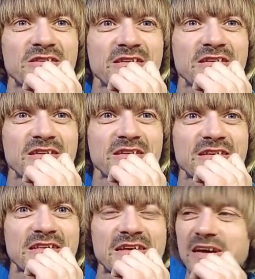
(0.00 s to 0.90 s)
I cut
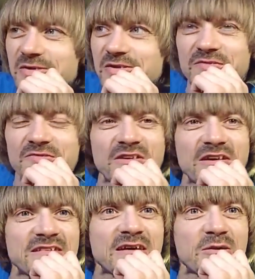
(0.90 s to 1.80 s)
that out. I'll have to
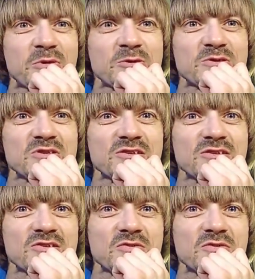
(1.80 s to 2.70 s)
find out. I'll post it on
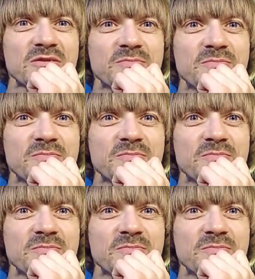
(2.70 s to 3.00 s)
Instagram.